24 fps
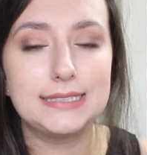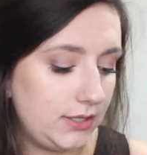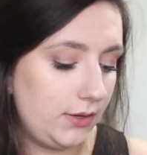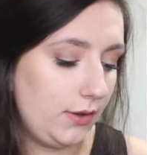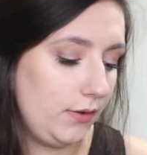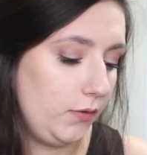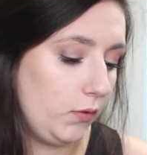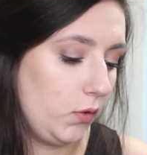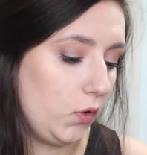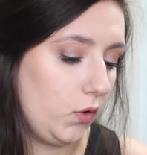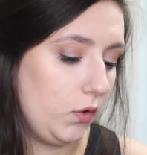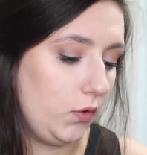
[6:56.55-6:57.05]
So
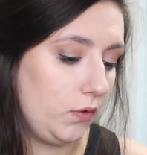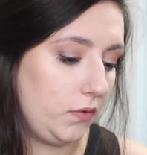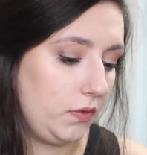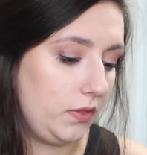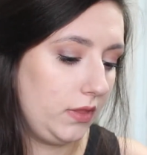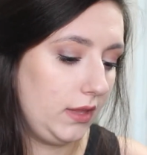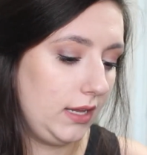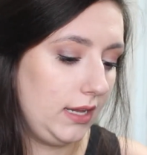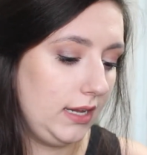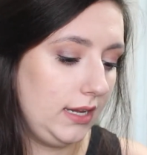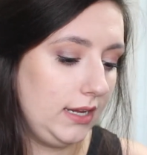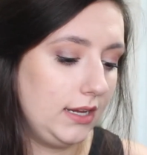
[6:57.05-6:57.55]
I've got
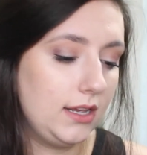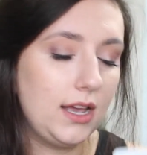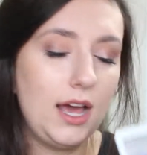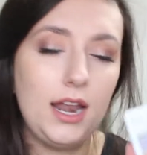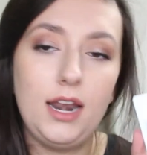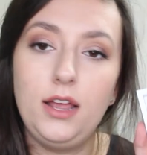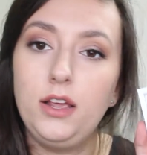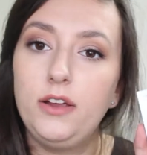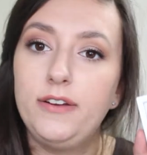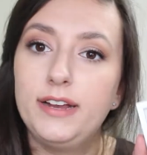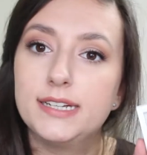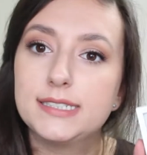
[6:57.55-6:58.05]
the
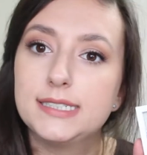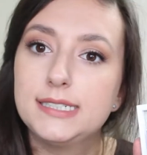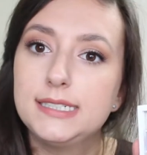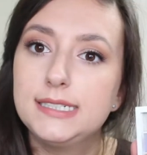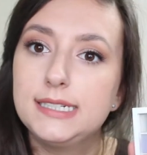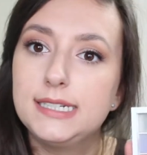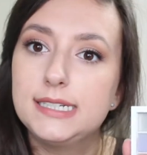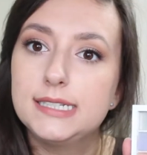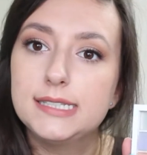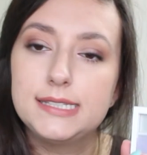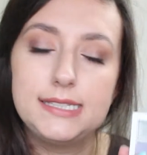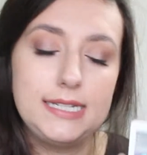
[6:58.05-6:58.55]
colour
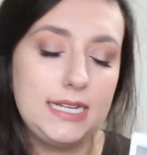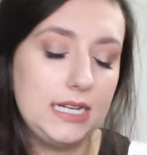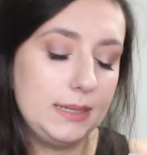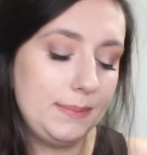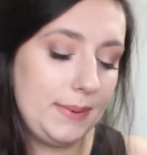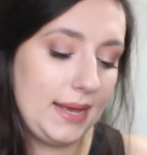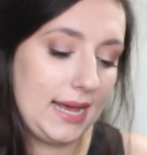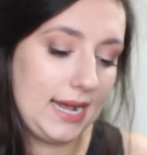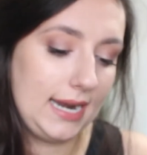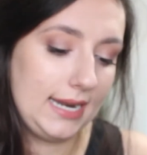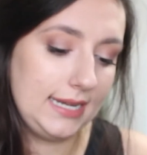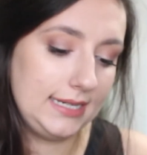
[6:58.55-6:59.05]
correcting concealer
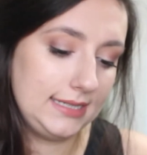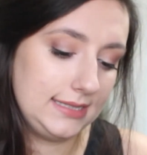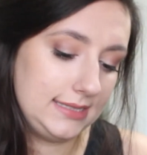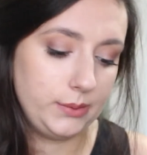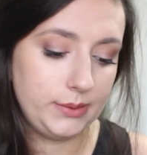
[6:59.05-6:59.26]
palette,